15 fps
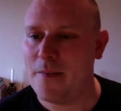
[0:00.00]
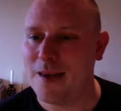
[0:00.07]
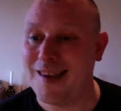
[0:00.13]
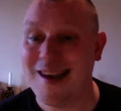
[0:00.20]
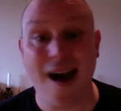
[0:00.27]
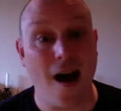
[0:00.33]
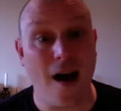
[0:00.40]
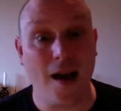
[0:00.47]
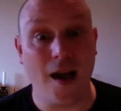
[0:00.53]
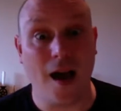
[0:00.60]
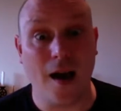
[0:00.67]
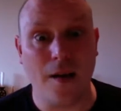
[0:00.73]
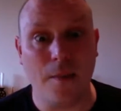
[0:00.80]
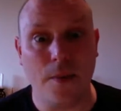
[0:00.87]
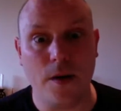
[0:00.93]
Yeah,
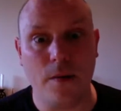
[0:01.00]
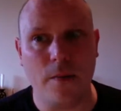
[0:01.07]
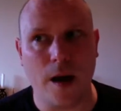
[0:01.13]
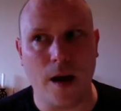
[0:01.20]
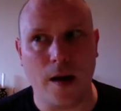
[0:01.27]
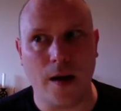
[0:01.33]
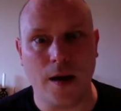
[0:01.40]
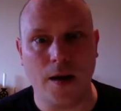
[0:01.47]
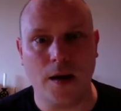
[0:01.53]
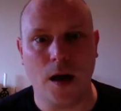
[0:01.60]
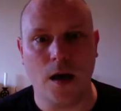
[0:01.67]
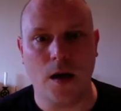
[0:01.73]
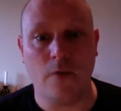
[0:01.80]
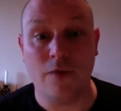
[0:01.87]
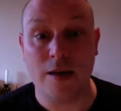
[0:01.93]
I burn my
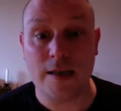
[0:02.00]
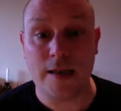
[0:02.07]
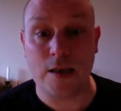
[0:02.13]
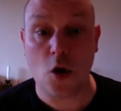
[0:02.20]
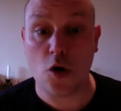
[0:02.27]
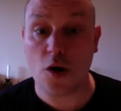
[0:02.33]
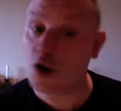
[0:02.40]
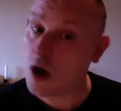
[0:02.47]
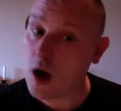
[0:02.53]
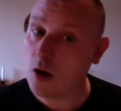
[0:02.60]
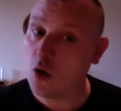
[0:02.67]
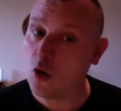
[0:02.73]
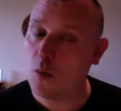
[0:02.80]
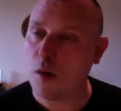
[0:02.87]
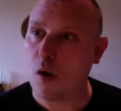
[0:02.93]
resin on a
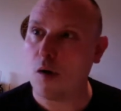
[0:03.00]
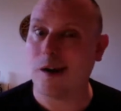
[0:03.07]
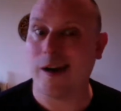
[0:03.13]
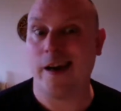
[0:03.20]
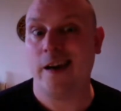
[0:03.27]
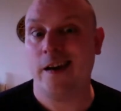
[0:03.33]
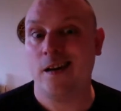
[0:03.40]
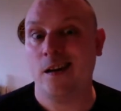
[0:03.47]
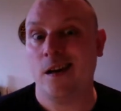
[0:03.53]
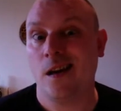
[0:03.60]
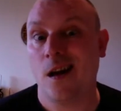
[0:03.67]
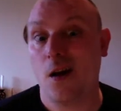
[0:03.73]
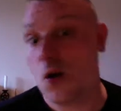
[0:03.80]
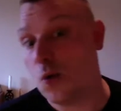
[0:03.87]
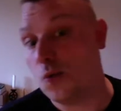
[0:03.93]
charcoal block in
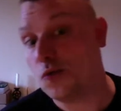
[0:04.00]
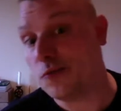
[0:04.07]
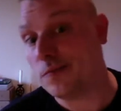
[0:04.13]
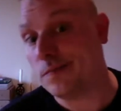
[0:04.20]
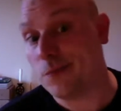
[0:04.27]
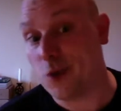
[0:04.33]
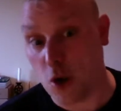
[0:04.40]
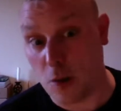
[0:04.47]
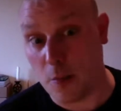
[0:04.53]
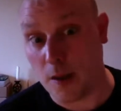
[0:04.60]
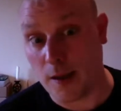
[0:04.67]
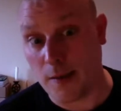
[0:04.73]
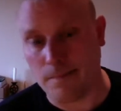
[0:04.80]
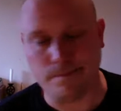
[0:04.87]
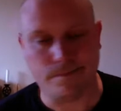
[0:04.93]
a cauldron
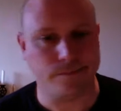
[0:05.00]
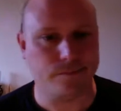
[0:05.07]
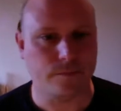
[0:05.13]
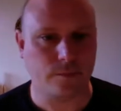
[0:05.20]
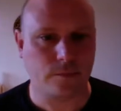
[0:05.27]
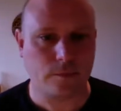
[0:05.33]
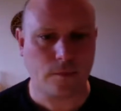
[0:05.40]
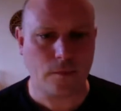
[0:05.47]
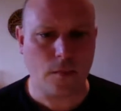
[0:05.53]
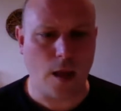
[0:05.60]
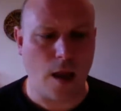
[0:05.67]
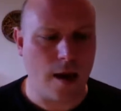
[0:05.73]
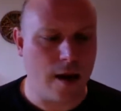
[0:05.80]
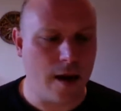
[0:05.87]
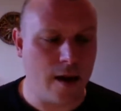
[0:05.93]
normally.
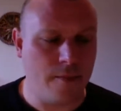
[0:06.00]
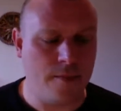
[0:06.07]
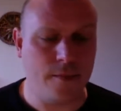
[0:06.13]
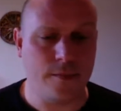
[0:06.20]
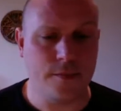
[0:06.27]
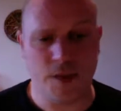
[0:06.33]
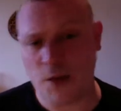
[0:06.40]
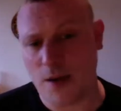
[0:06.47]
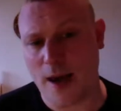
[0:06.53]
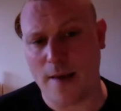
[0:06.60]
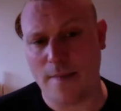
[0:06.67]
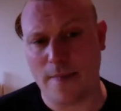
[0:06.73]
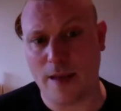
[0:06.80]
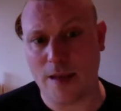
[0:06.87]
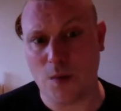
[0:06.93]
So yeah,
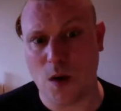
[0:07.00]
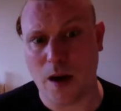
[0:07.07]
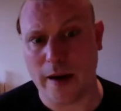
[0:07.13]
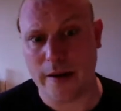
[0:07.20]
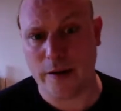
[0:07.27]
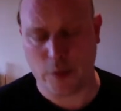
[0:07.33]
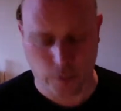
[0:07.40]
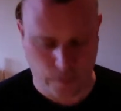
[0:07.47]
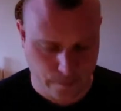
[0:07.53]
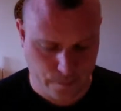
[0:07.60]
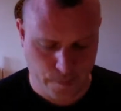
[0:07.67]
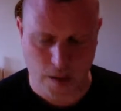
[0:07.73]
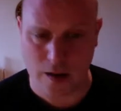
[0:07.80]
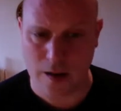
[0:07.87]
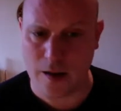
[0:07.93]
that's what I do.
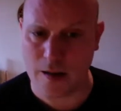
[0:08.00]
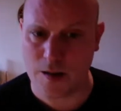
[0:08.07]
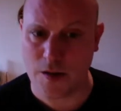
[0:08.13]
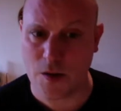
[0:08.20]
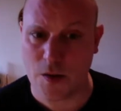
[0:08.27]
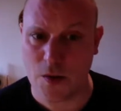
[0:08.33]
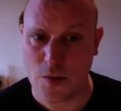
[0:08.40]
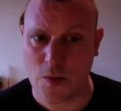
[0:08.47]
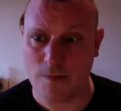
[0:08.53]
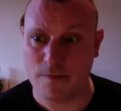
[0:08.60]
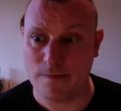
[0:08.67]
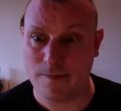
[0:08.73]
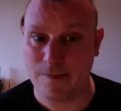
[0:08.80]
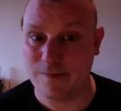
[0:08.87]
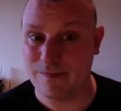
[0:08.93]
So,
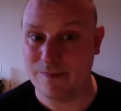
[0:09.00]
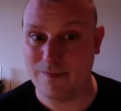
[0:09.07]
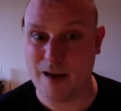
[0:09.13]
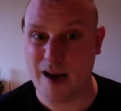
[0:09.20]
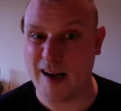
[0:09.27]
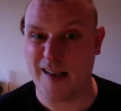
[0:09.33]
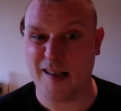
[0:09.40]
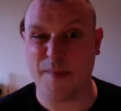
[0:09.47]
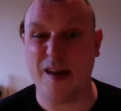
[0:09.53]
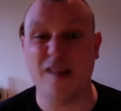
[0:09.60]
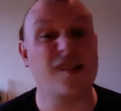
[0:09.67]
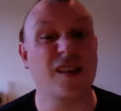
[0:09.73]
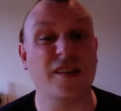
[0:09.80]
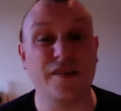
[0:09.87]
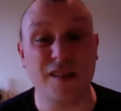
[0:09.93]
and it
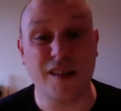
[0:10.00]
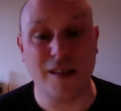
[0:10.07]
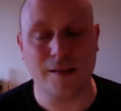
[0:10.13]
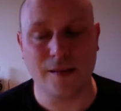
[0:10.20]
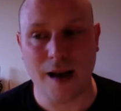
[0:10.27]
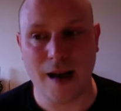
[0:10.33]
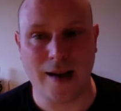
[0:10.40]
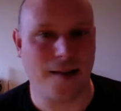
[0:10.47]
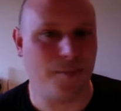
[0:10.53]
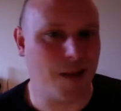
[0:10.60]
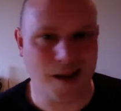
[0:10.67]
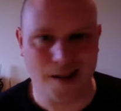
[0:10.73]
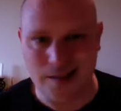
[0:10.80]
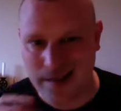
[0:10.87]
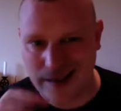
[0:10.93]
smells lovely, and it
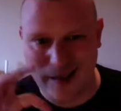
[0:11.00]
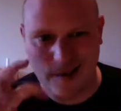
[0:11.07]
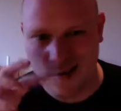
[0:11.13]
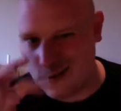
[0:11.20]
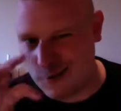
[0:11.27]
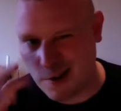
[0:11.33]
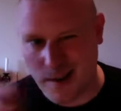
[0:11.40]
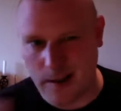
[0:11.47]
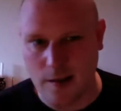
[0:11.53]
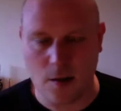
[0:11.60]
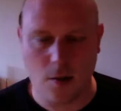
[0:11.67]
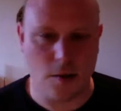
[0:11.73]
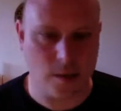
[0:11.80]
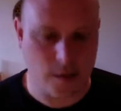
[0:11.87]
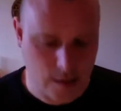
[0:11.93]
makes the little crickly
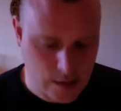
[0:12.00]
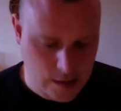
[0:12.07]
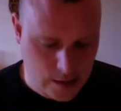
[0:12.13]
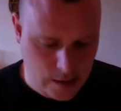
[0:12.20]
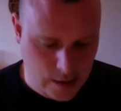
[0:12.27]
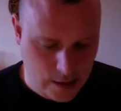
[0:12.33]
noises.